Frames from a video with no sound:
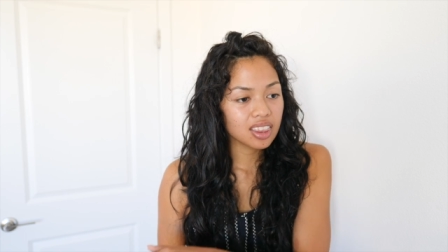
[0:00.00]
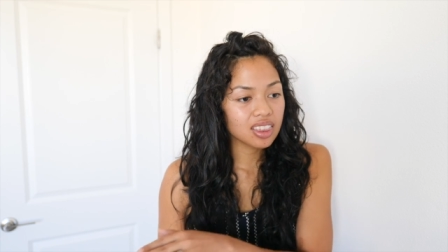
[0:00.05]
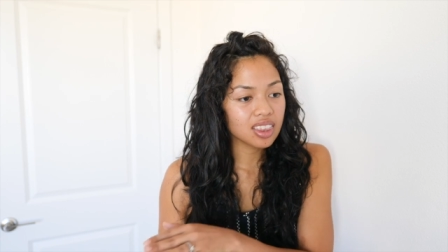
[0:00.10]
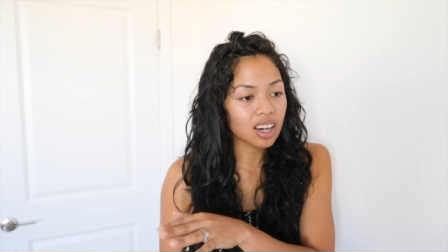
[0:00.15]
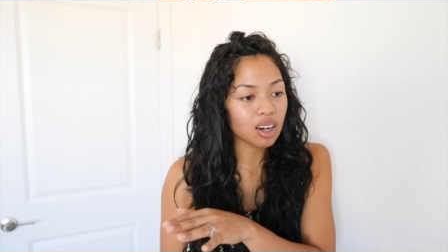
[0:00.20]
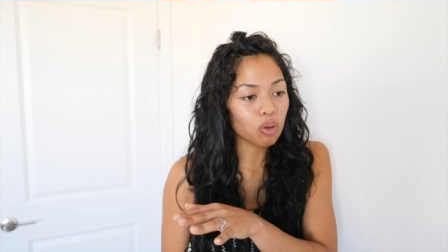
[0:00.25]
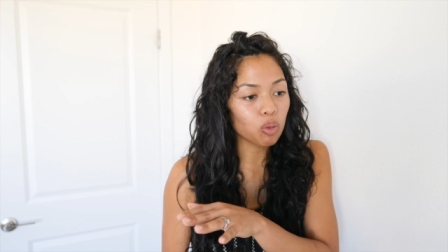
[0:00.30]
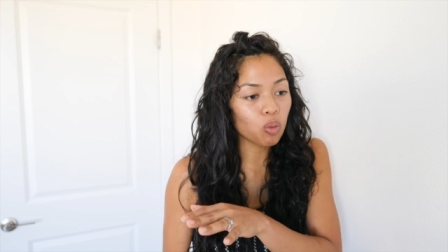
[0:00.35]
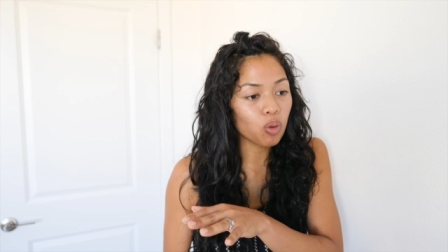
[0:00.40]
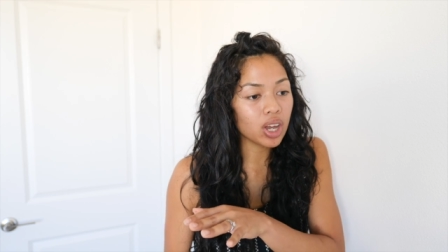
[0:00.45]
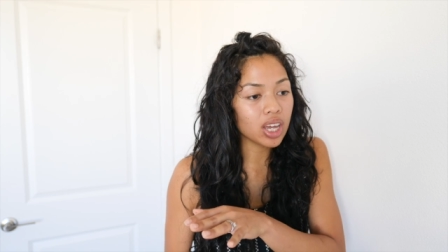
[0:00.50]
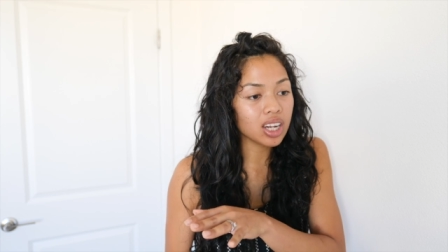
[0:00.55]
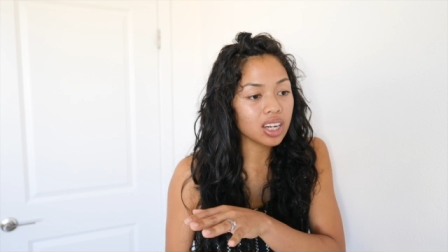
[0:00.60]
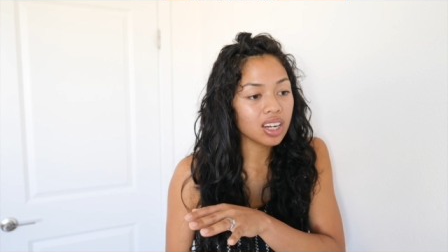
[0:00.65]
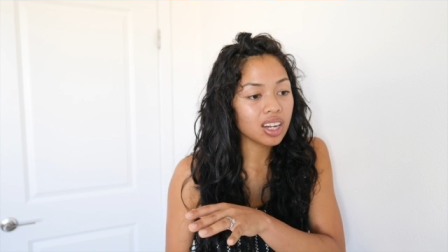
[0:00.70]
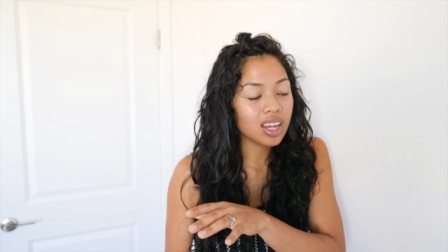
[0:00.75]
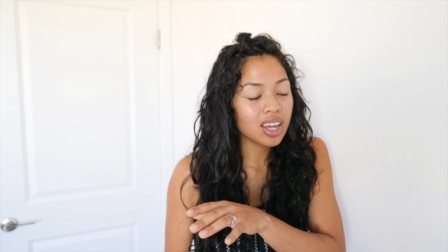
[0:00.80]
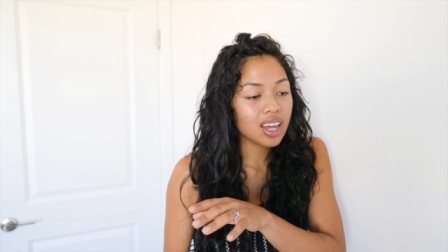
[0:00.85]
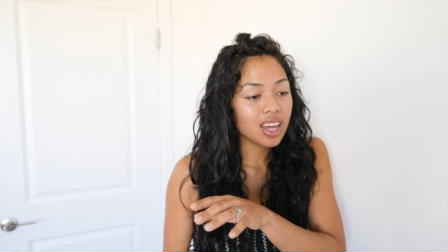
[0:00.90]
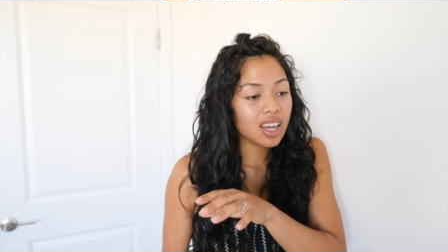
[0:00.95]
That
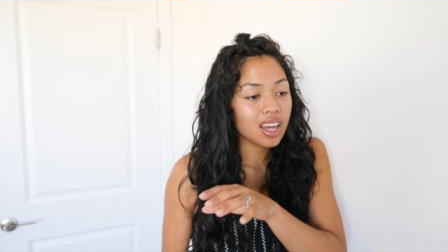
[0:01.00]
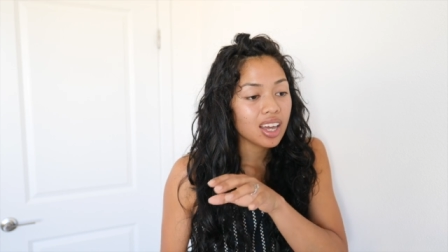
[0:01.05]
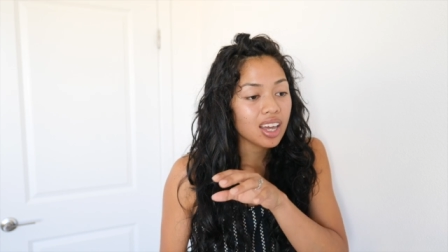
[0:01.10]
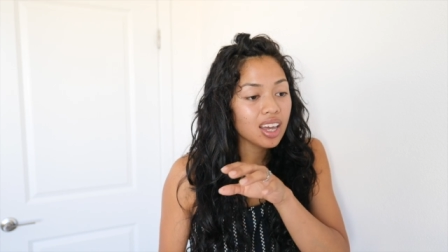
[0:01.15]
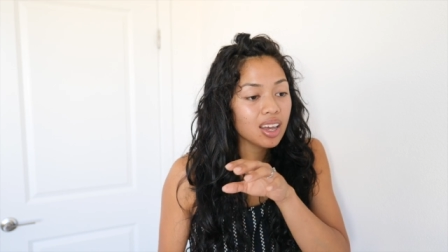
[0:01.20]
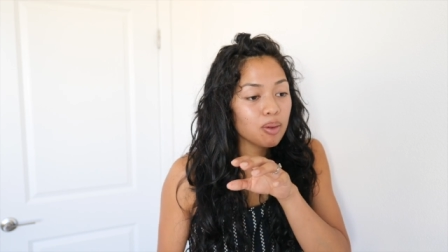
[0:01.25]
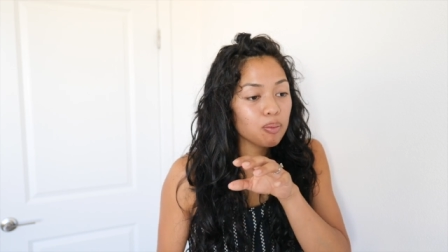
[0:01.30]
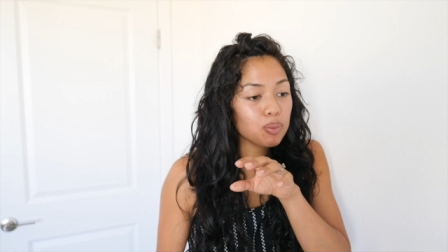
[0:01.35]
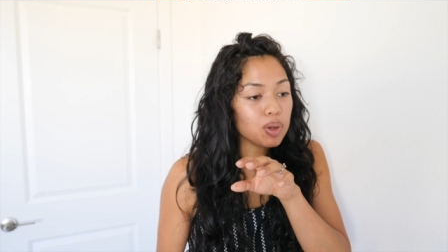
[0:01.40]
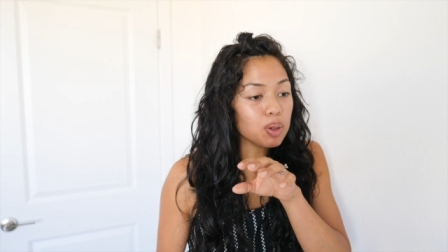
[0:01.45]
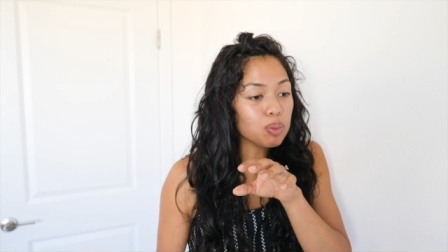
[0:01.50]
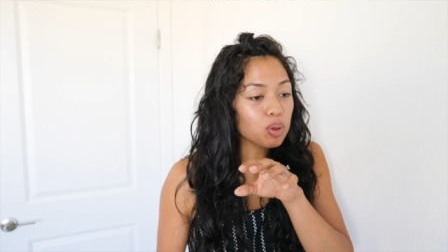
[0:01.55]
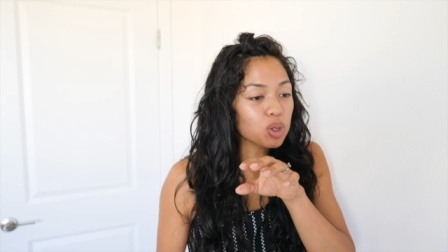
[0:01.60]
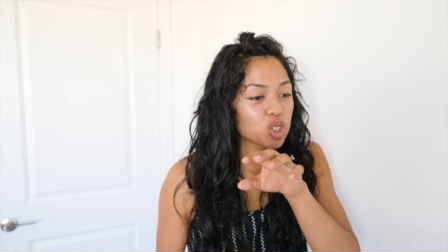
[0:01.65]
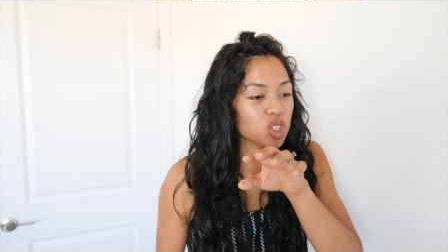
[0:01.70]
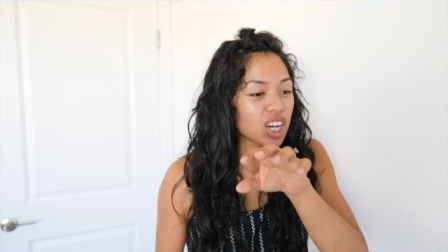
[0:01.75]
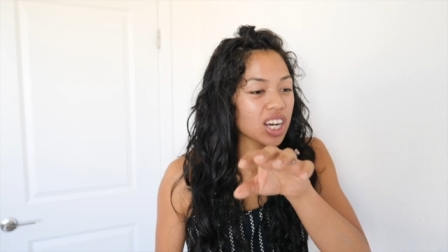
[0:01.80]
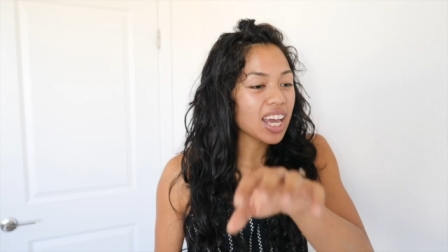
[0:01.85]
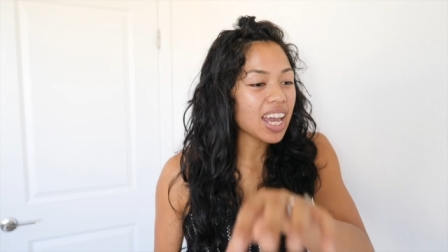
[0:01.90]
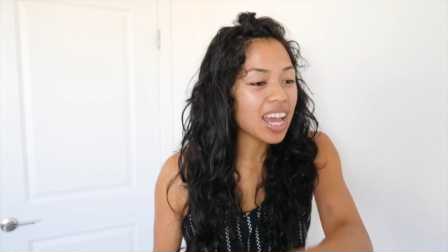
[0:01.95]
when people
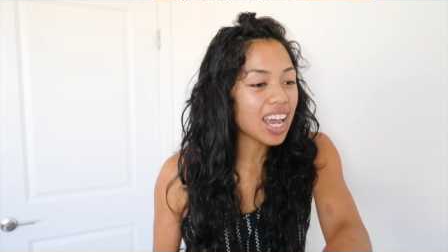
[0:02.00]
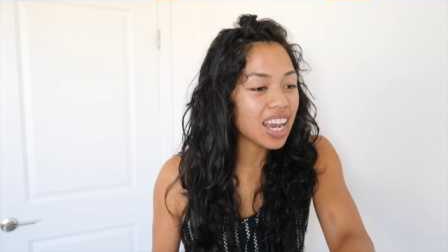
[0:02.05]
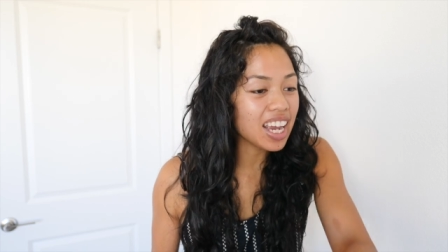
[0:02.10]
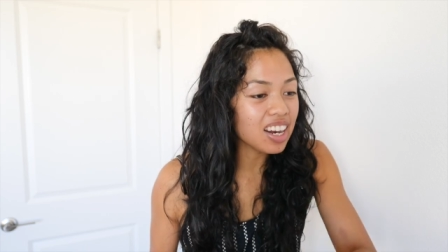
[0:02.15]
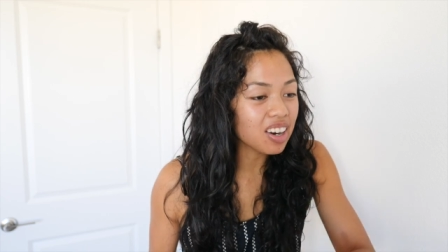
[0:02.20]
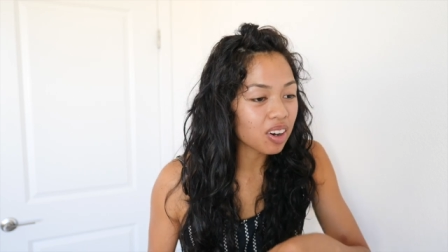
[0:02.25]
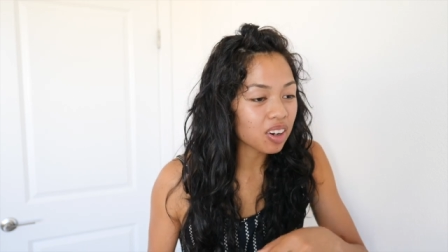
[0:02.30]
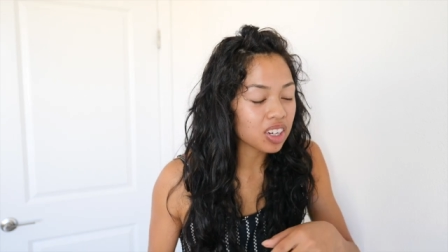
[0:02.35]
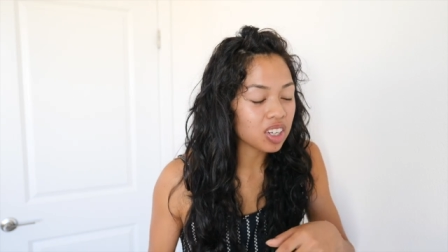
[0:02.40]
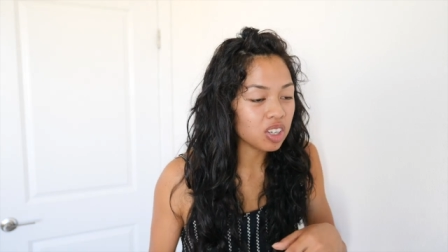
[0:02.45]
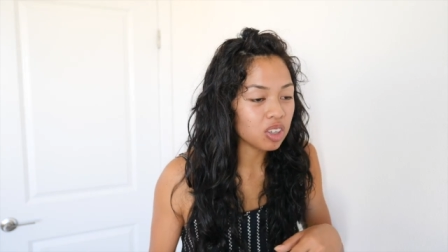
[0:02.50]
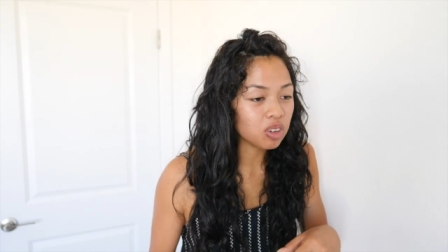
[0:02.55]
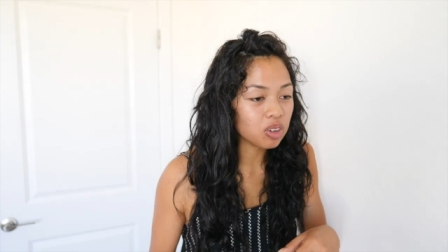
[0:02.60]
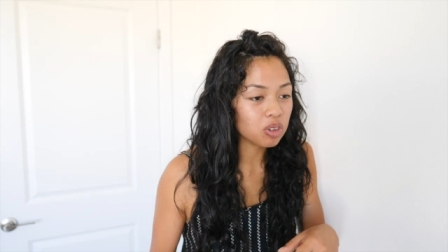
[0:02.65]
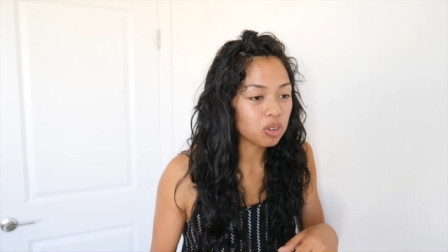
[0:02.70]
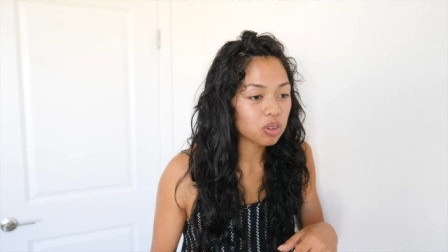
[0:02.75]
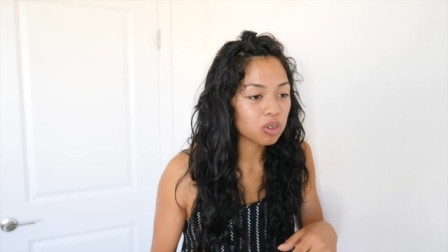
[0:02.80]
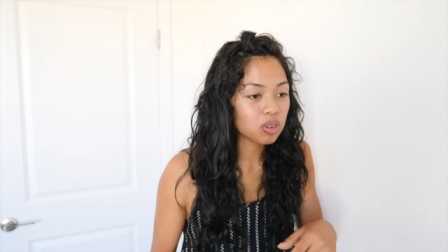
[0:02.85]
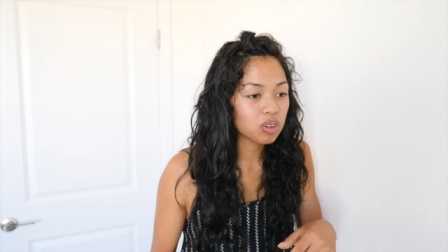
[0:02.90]
try to hate on you,